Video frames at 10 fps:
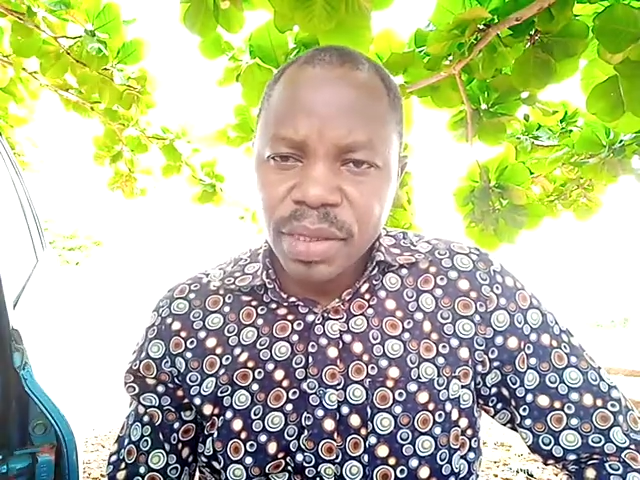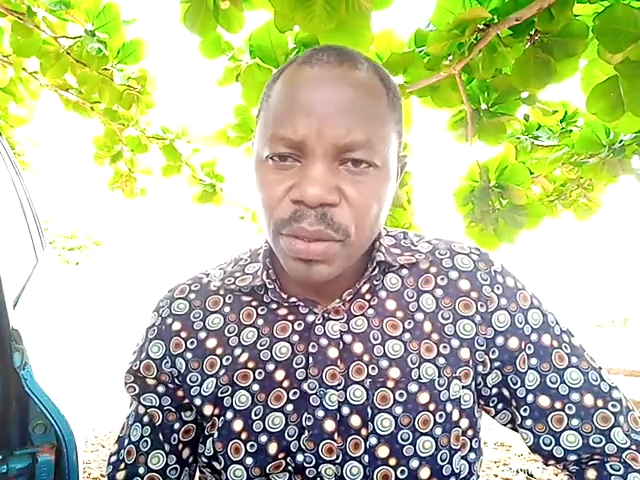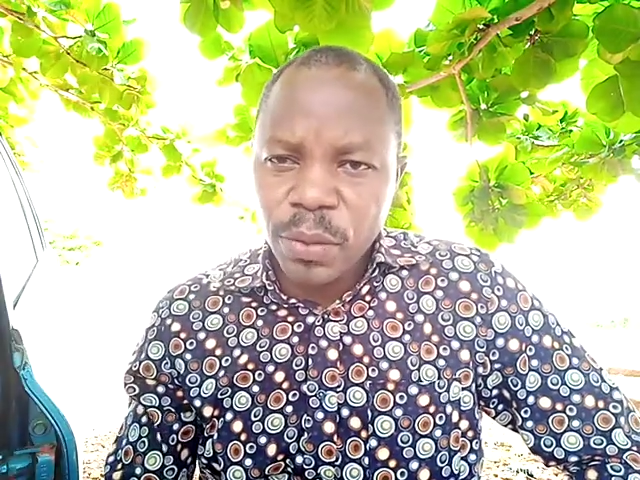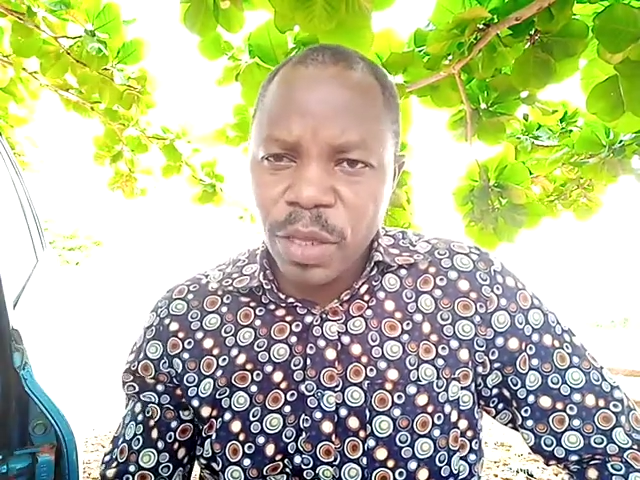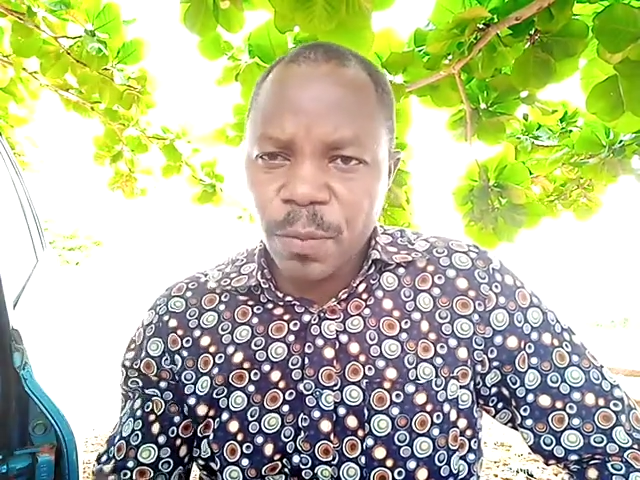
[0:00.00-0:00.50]

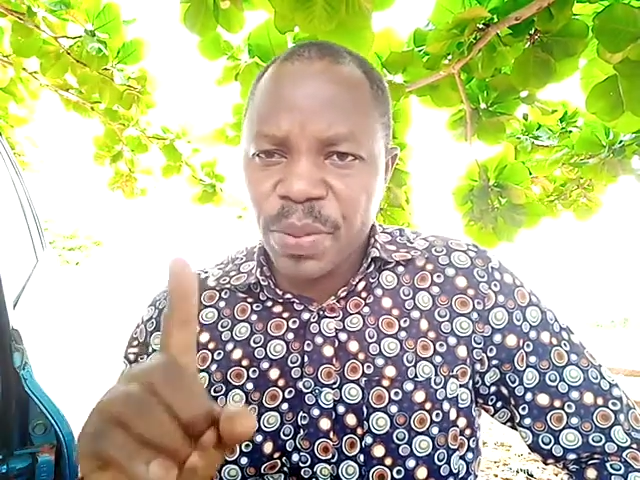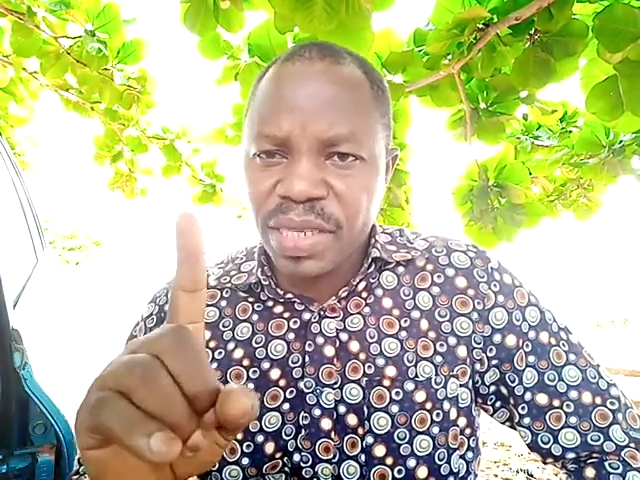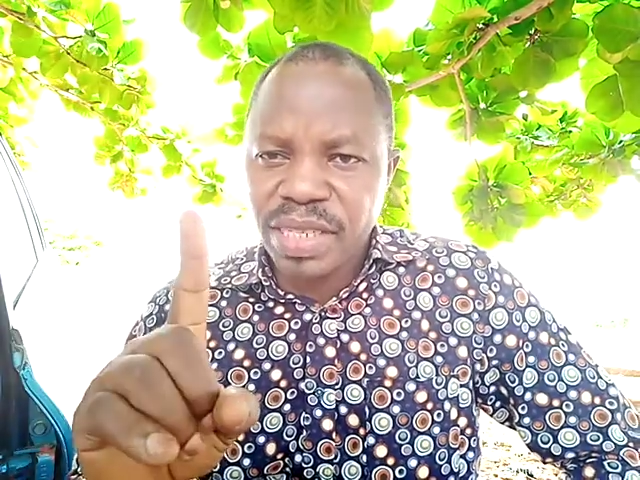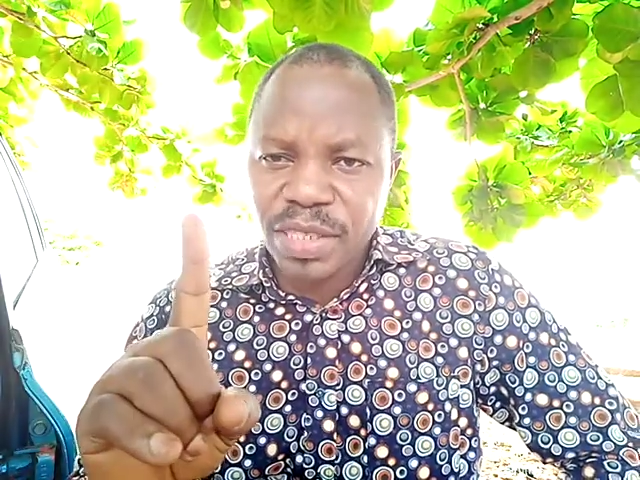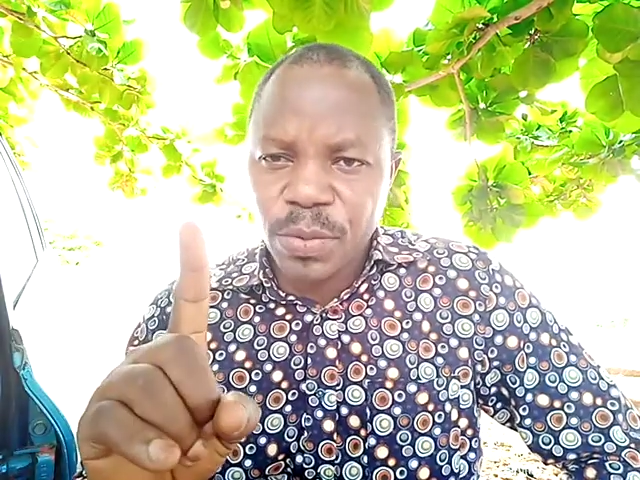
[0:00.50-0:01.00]
Will you pick
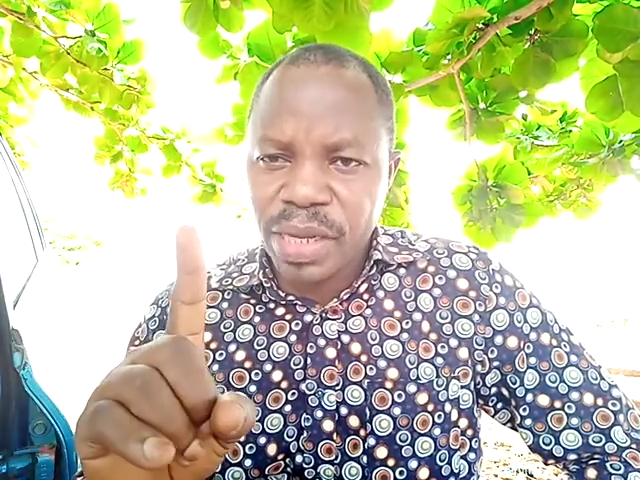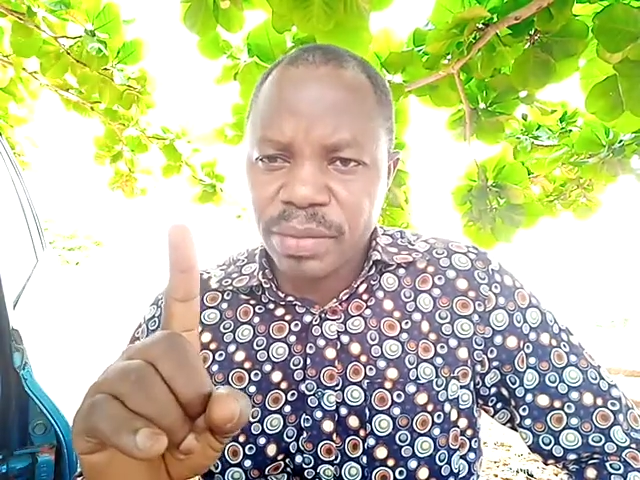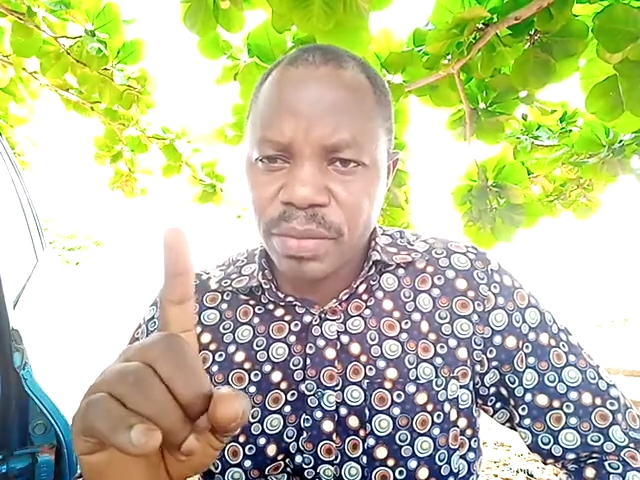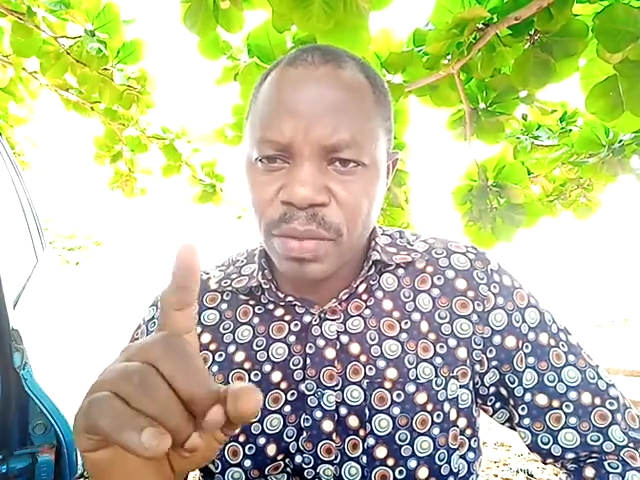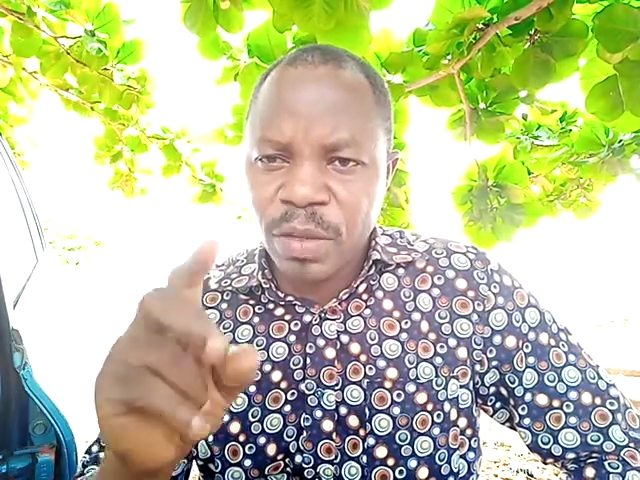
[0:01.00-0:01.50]
just one?
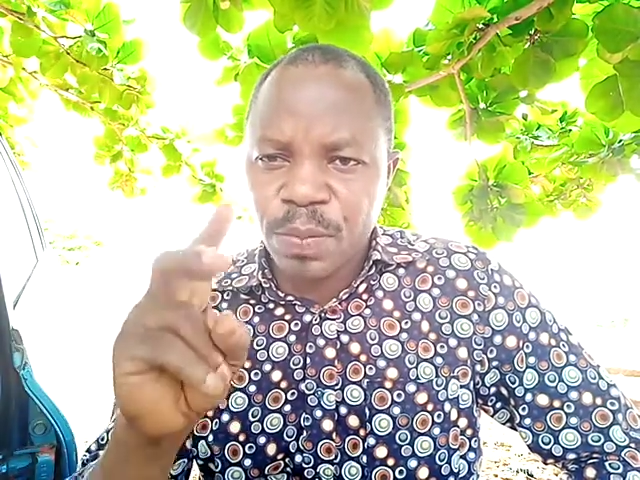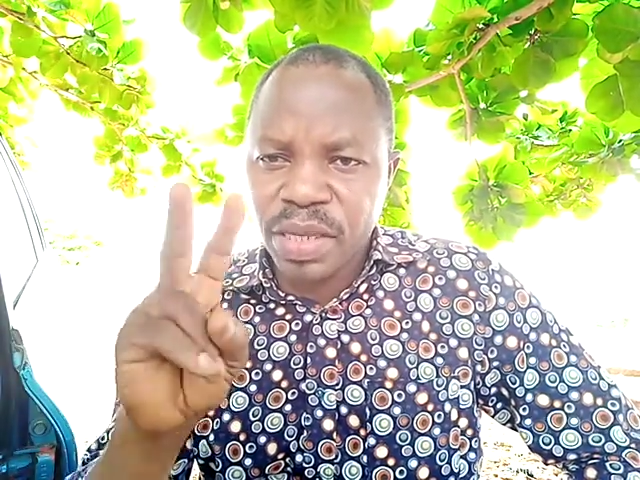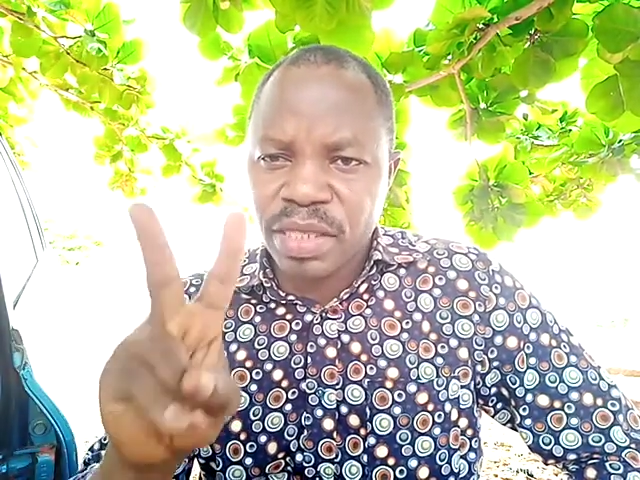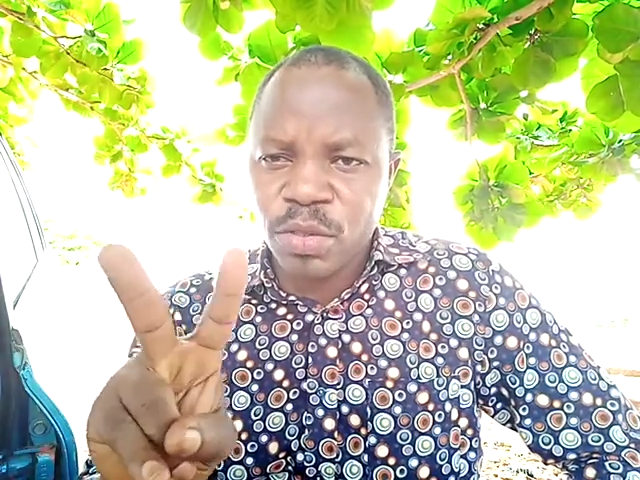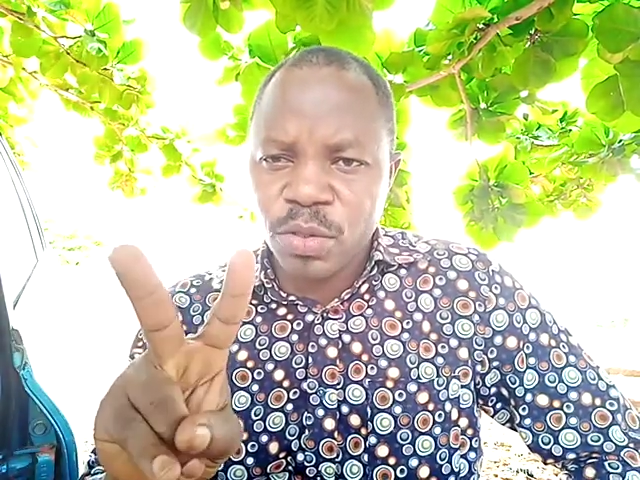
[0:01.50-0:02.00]
Will you
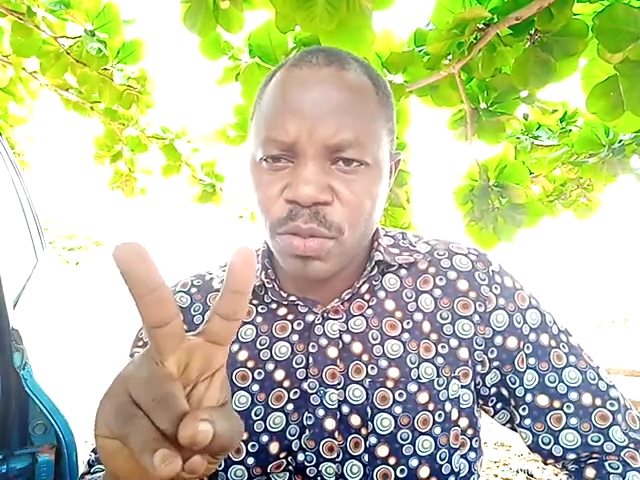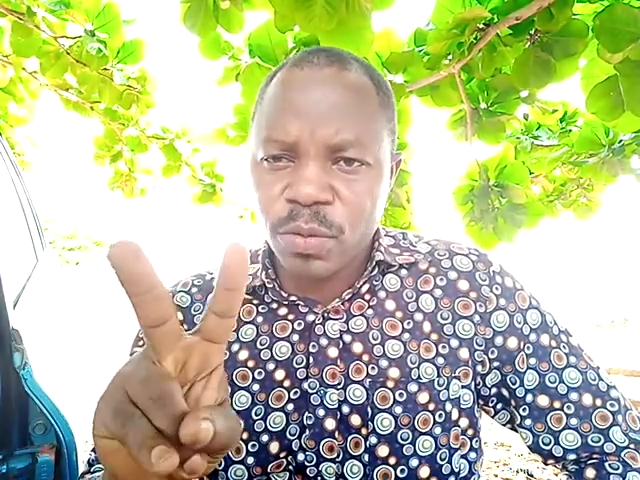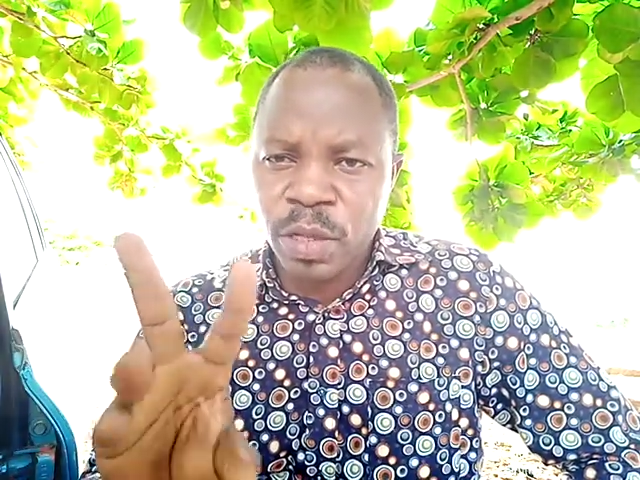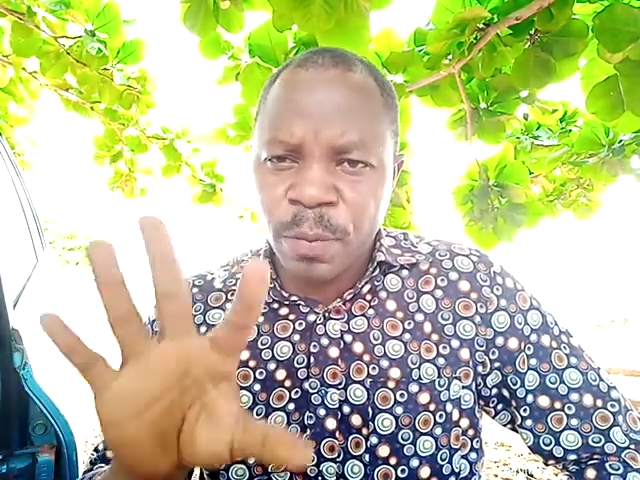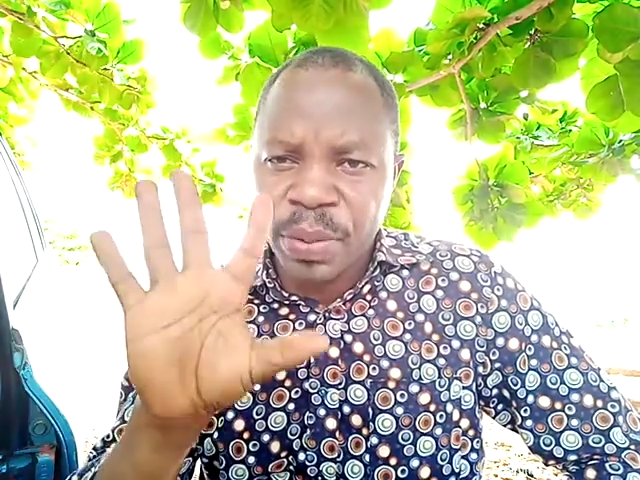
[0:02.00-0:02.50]
pick two?
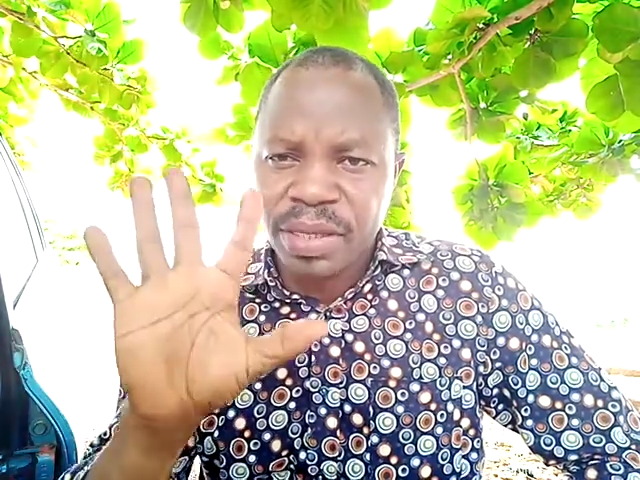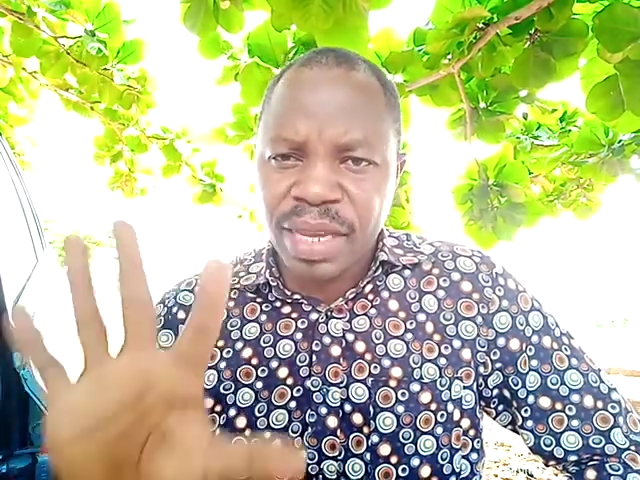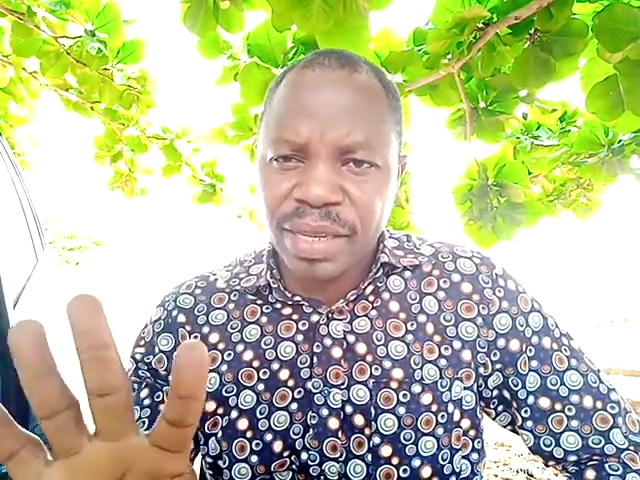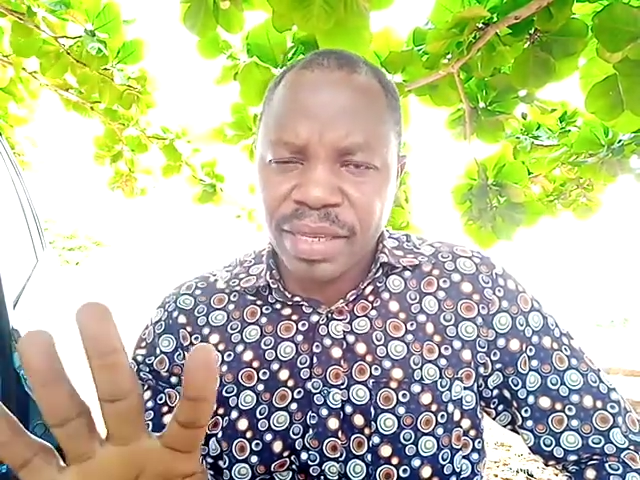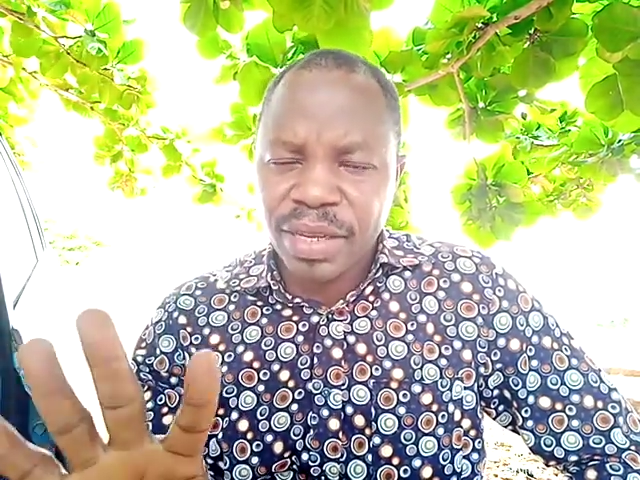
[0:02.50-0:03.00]
Will you pick
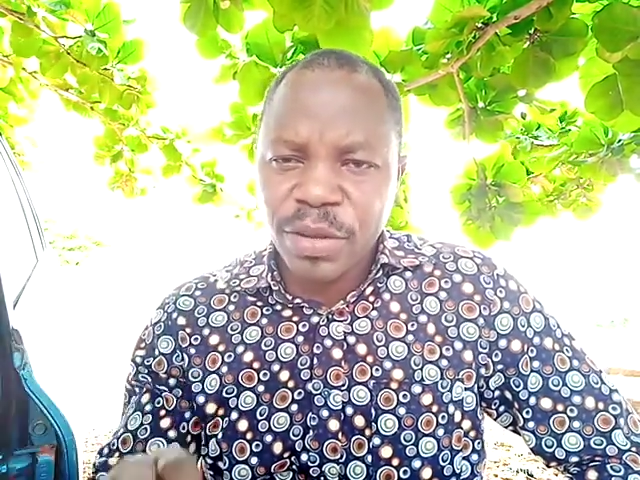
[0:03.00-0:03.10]
10?